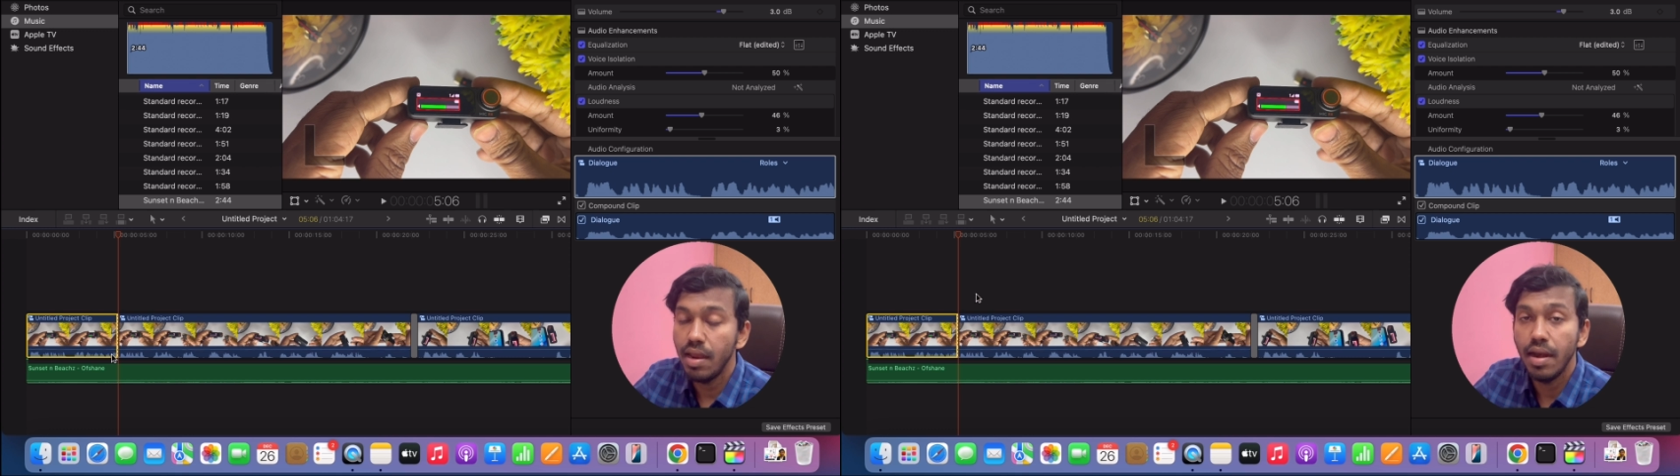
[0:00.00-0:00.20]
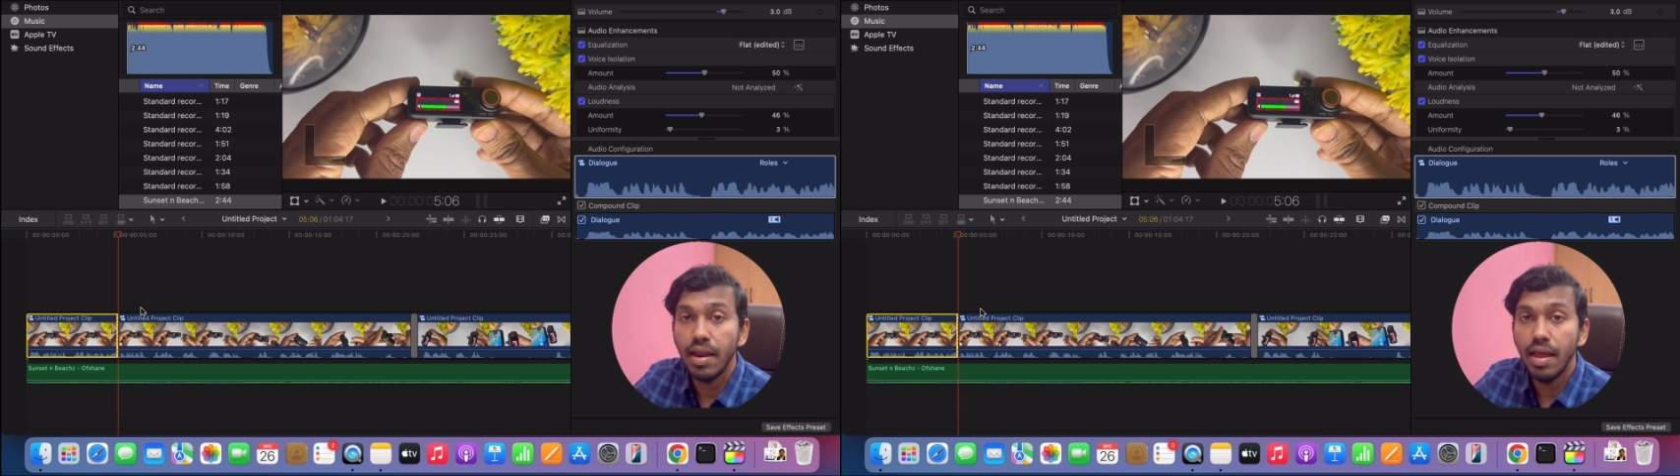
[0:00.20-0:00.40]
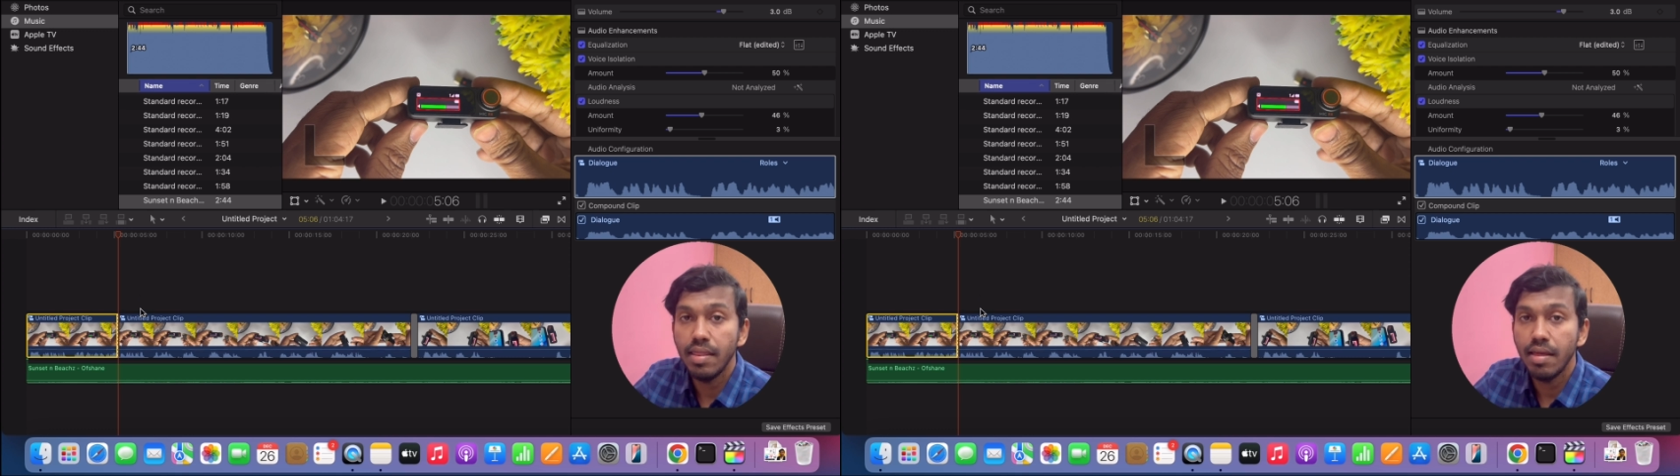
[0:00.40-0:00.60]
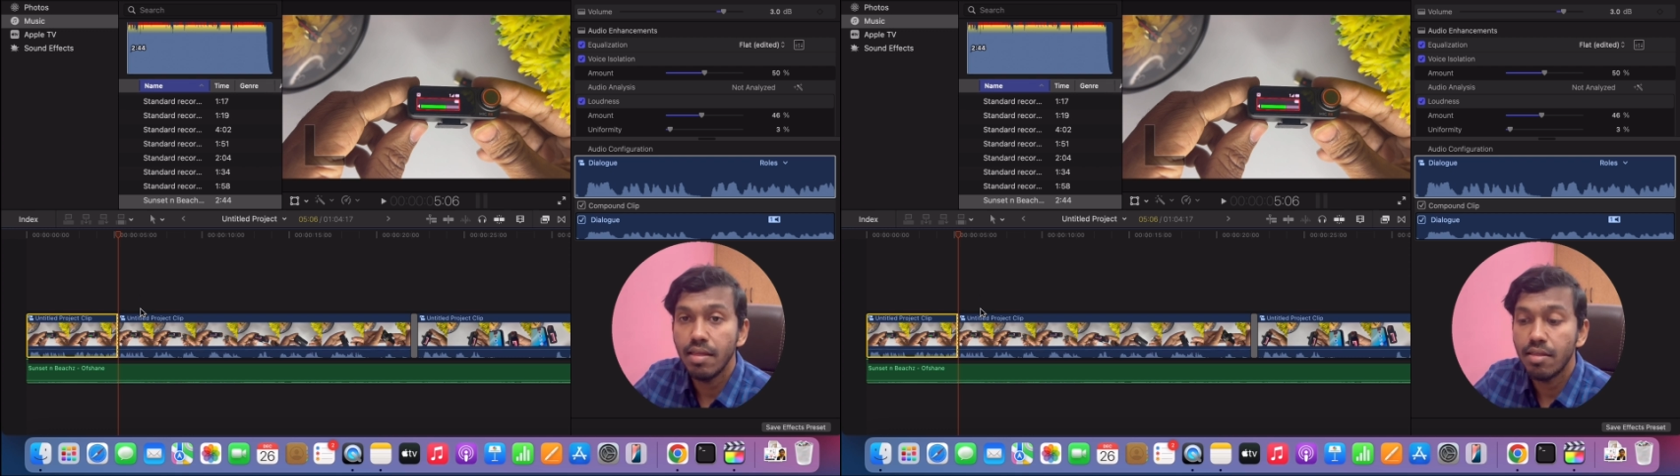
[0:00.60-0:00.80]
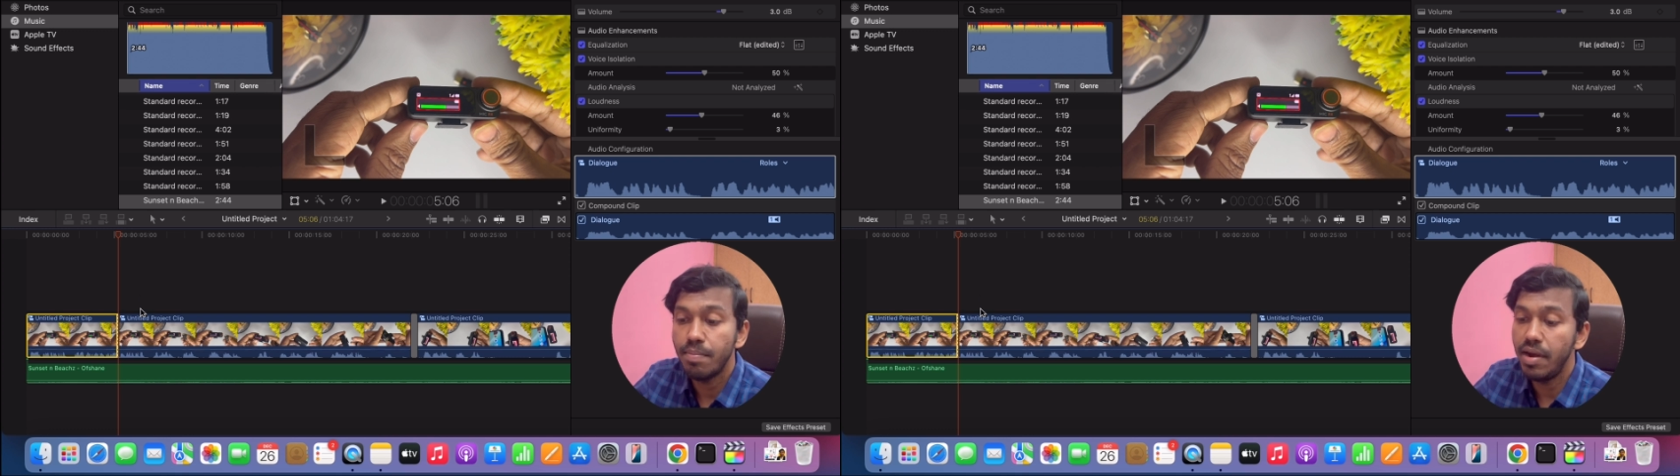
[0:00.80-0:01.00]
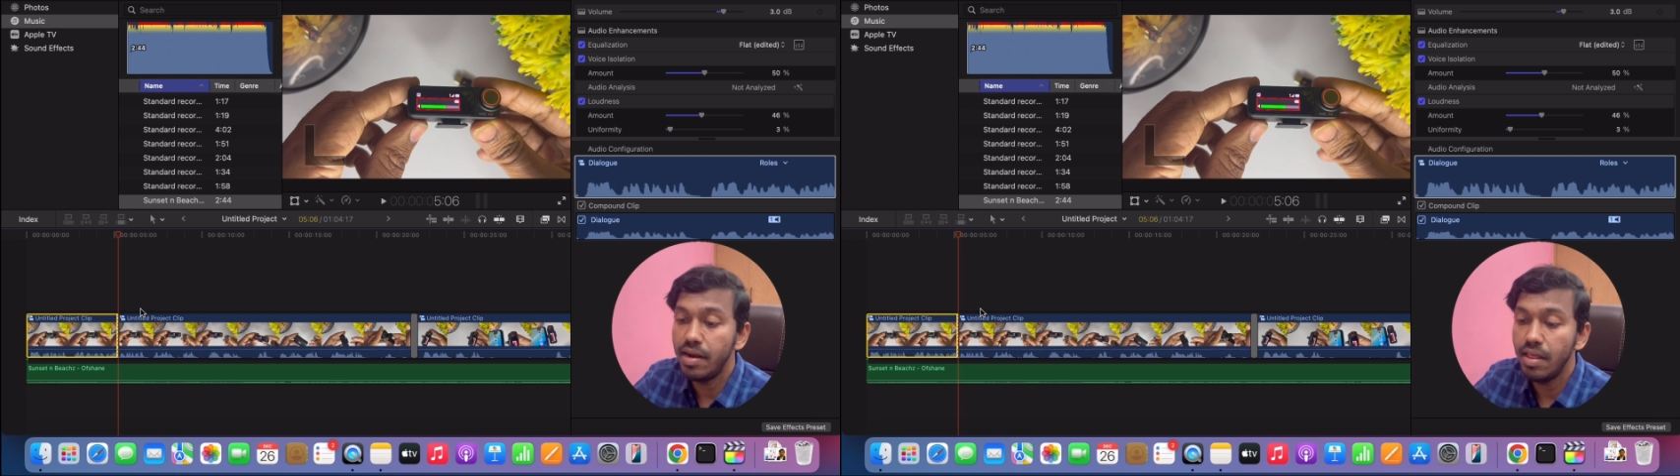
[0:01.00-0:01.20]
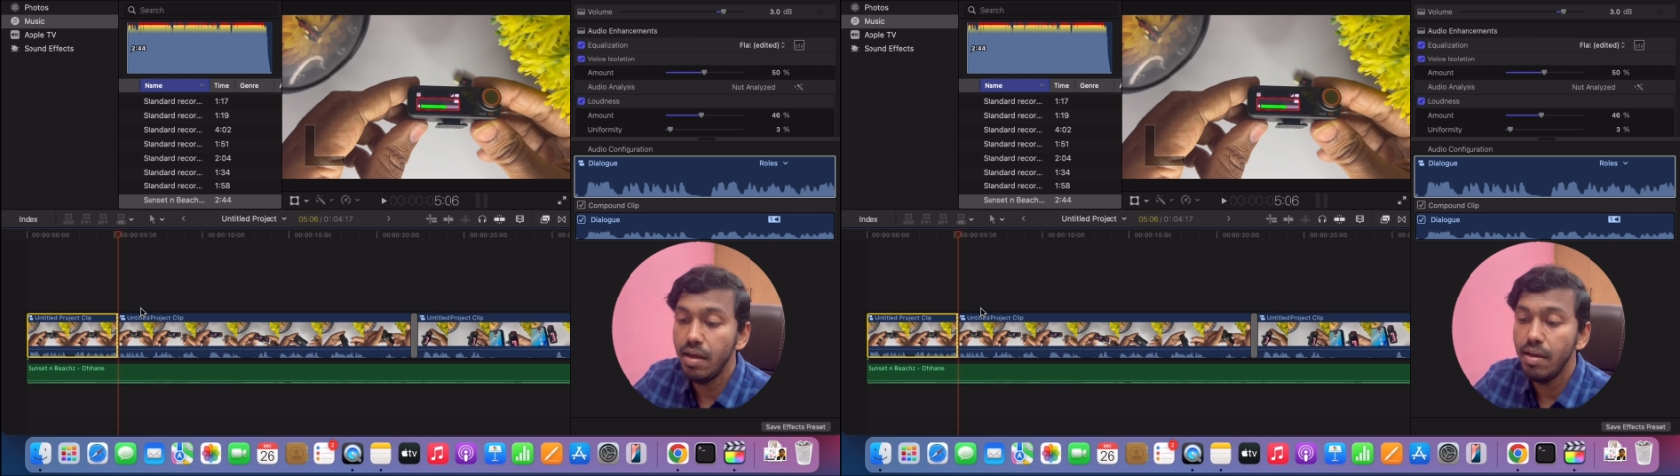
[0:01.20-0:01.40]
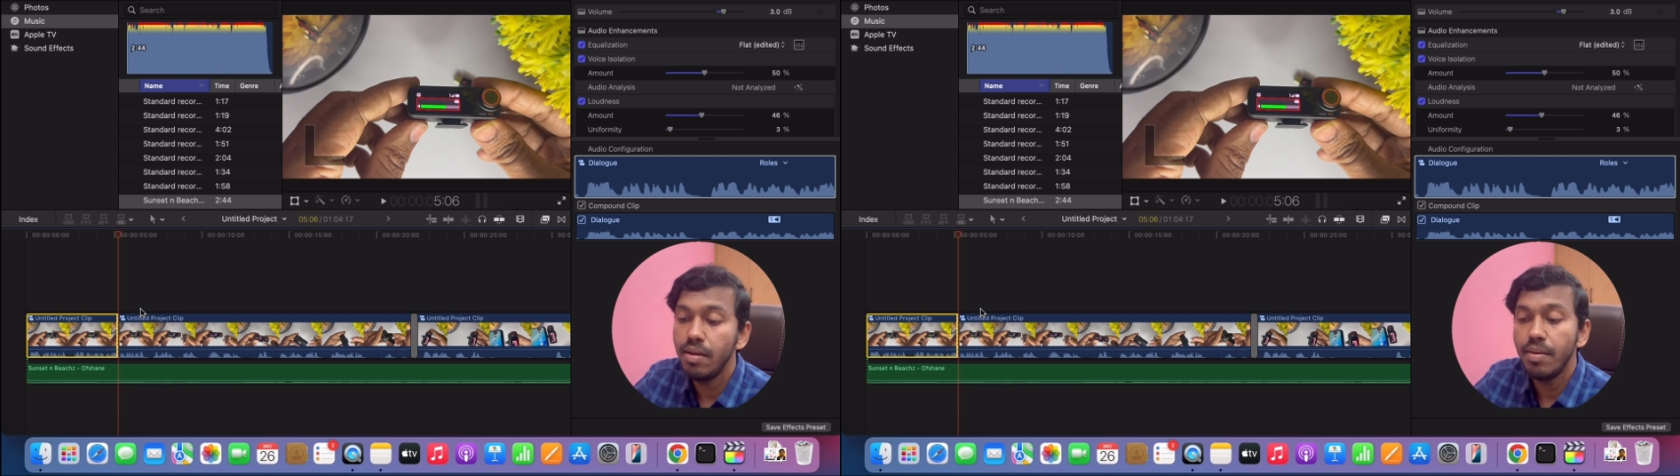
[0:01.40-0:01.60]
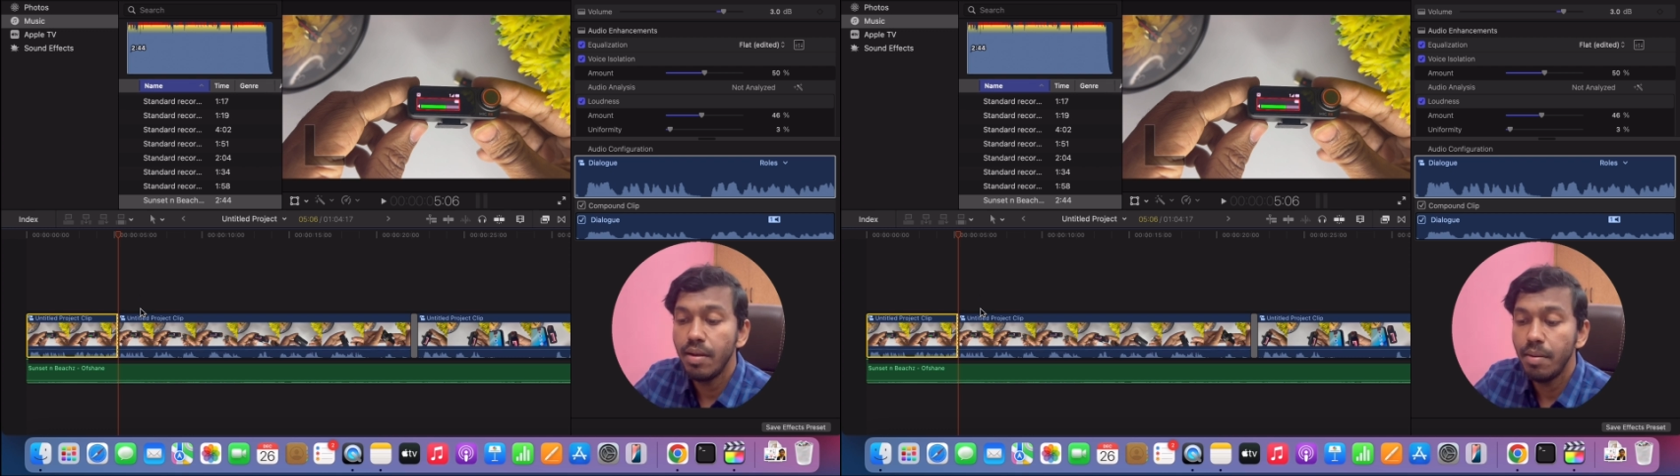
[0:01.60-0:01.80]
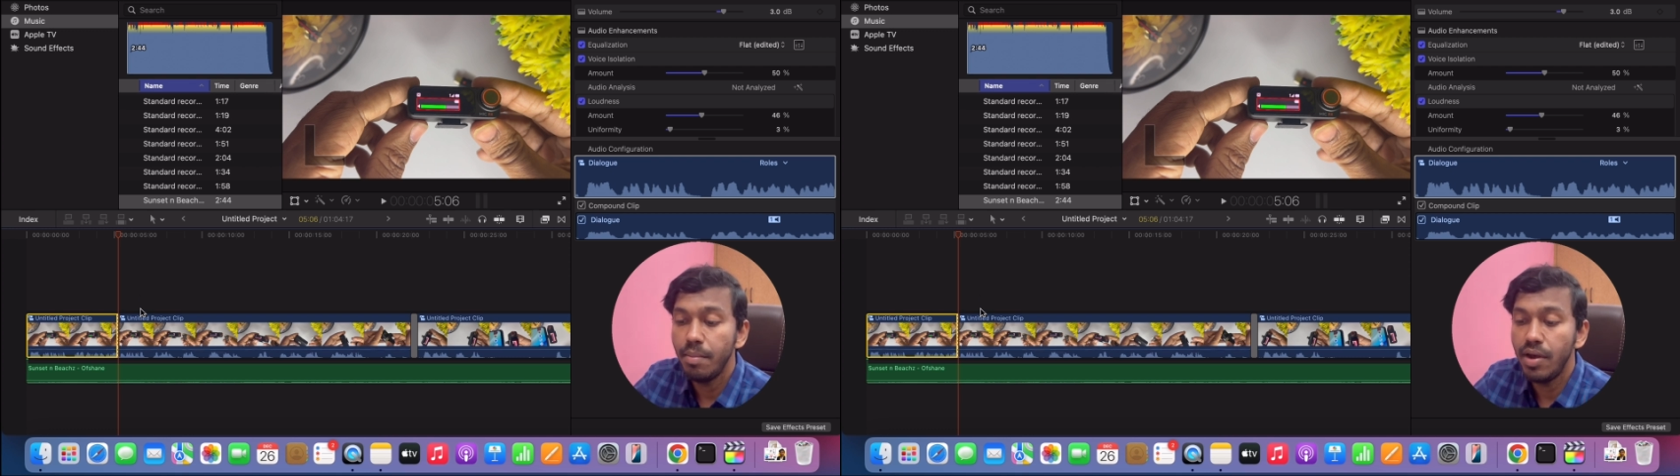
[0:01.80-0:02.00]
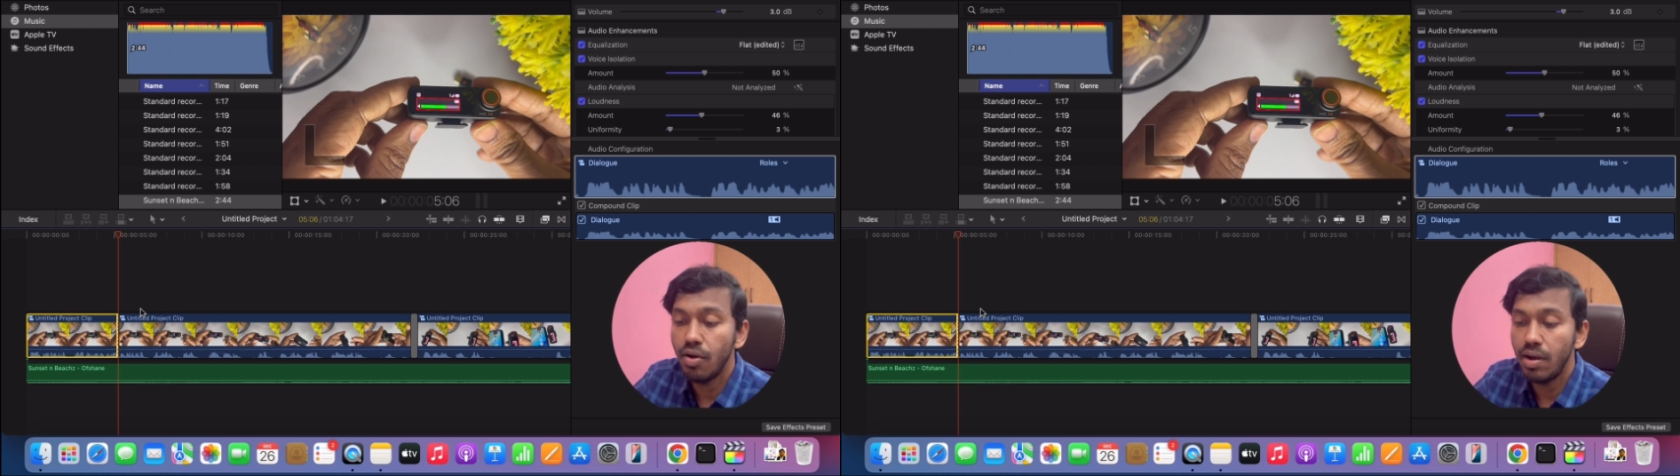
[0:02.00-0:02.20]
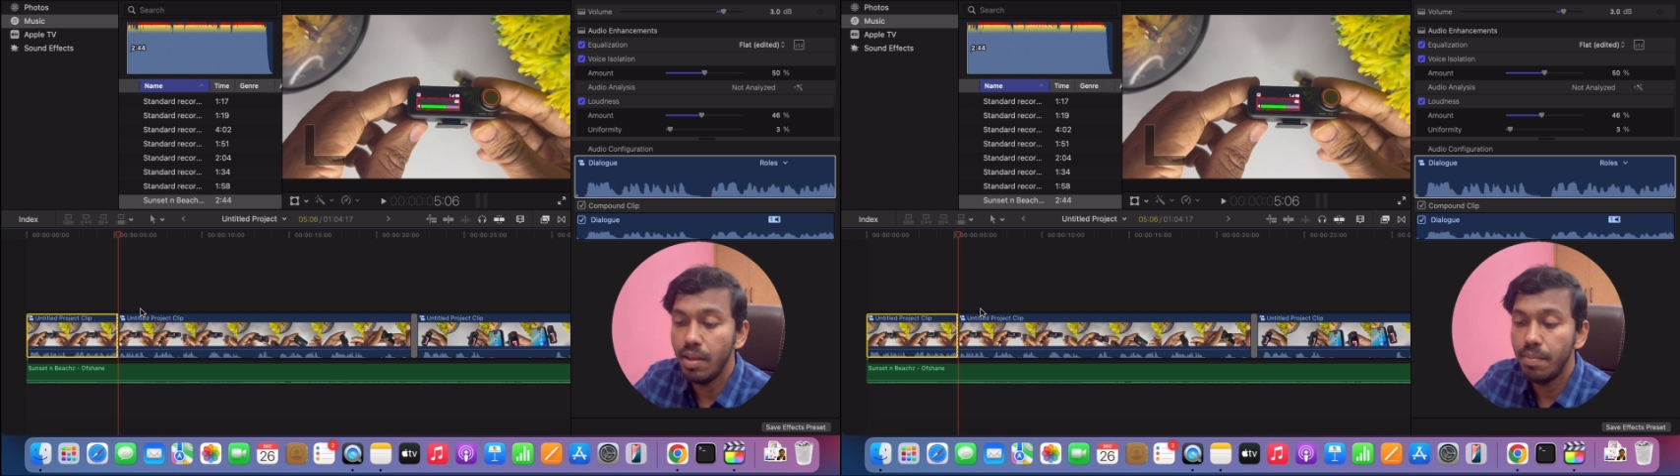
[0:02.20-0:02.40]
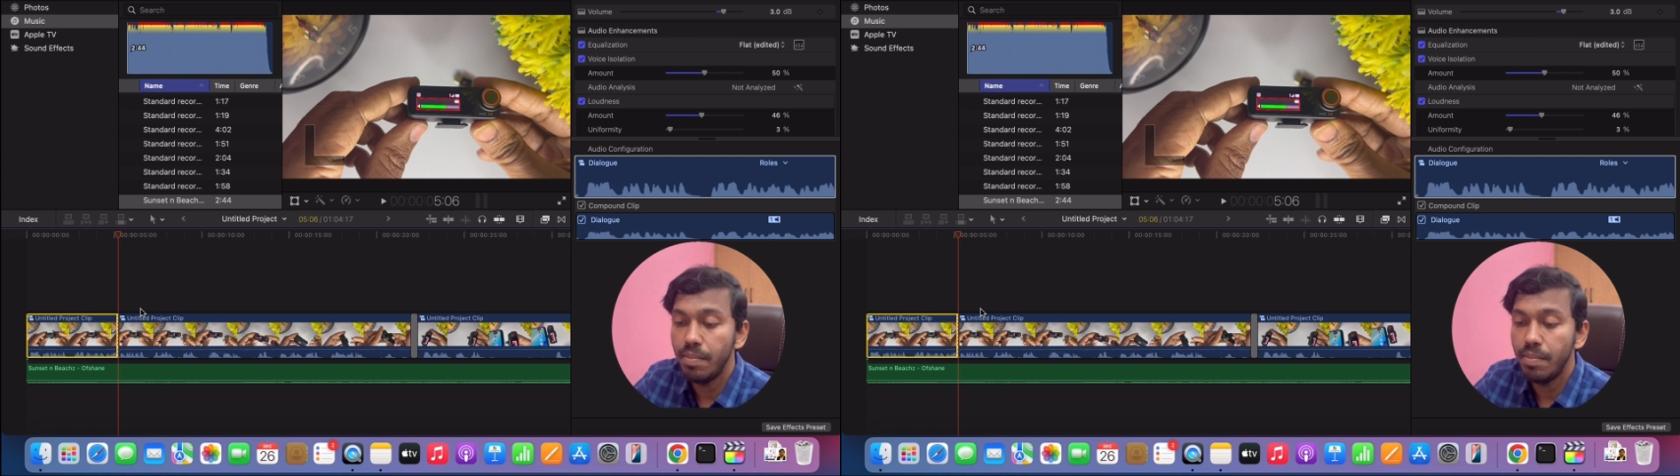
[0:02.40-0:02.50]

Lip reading: it has split the video clip.